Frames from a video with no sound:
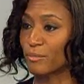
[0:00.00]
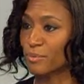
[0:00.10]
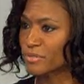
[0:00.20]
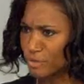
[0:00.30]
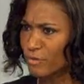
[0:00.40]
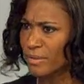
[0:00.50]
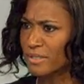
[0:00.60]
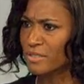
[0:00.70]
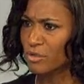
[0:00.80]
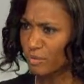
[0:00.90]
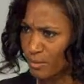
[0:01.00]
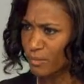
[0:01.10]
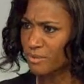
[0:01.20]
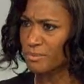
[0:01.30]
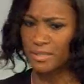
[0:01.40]
Prince, hurry, come
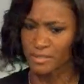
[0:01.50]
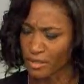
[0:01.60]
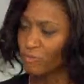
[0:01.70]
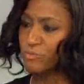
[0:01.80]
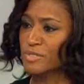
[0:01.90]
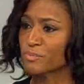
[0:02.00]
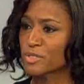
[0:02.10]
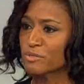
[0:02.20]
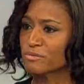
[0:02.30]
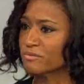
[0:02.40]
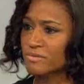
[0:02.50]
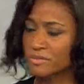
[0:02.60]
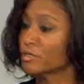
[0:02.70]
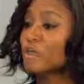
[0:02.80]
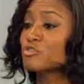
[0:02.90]
with me. Something,
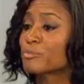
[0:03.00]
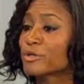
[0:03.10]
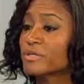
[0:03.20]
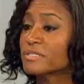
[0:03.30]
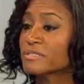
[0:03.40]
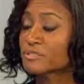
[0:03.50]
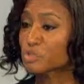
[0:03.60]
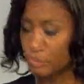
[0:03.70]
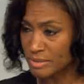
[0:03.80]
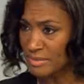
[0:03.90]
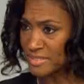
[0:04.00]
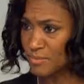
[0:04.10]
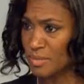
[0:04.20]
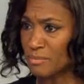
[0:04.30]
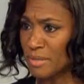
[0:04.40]
Dr. Murray's screaming,
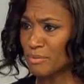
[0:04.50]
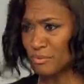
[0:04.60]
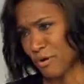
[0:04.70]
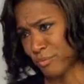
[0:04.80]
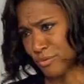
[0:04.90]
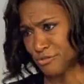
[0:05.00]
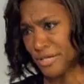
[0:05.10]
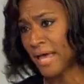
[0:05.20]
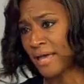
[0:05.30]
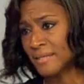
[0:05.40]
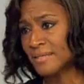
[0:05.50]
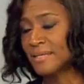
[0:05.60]
something may be wrong with your dad.